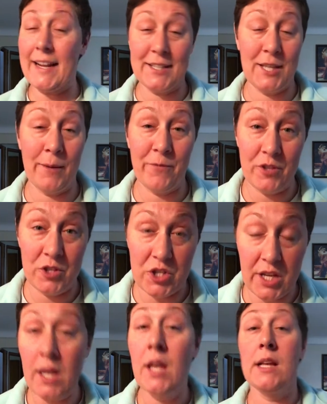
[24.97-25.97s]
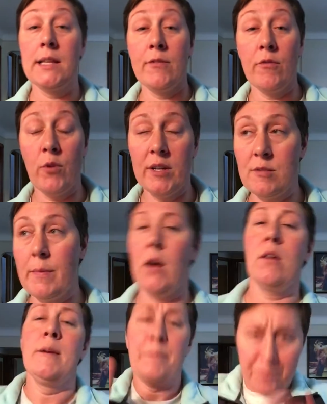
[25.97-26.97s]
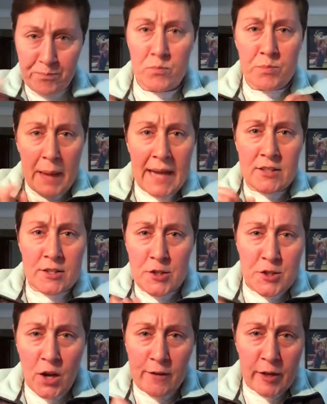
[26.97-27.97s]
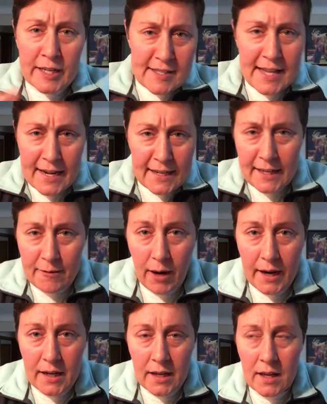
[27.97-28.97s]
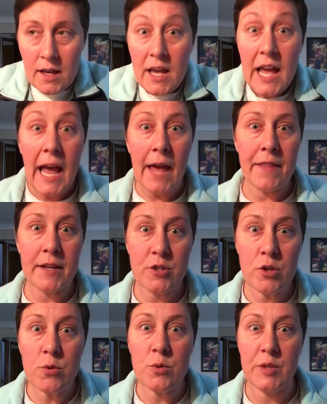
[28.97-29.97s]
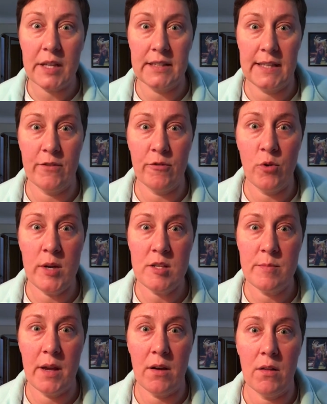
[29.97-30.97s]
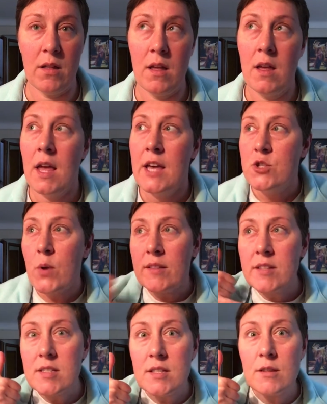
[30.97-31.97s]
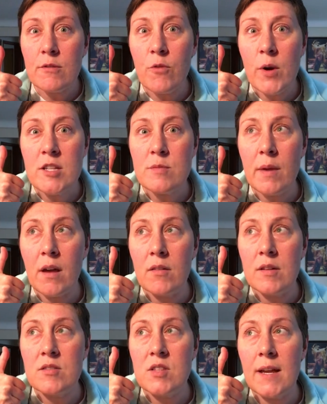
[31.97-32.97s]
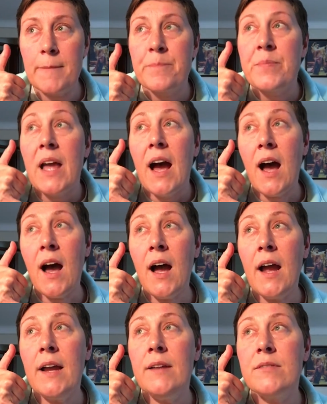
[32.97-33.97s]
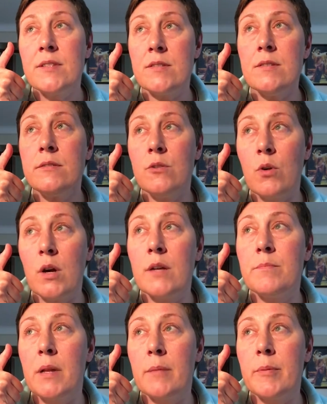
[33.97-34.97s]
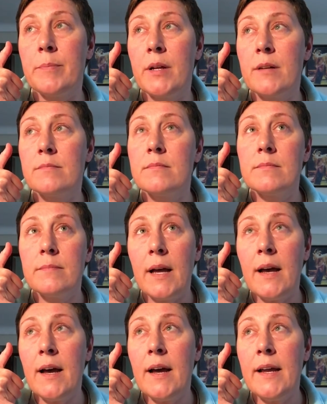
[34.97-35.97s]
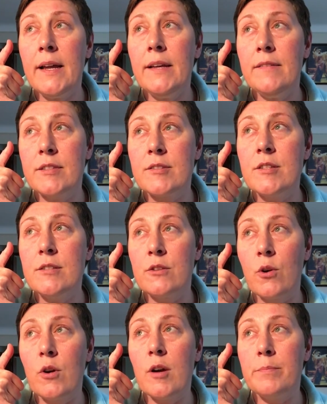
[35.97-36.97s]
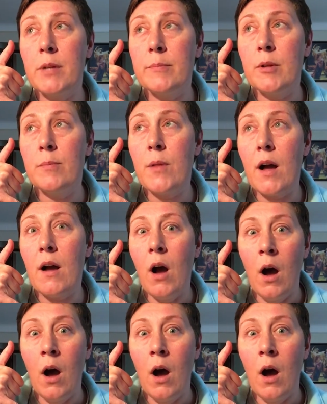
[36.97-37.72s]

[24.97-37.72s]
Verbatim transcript: I ain't got time for this shit. Leave a voicemail back to discovering sanity, right? And they do, they leave a voicemail. So I listen to the voicemail and it's like, hi, this is Laura, blah, blah, blah. Hi, this is Laura, blah, blah, blah.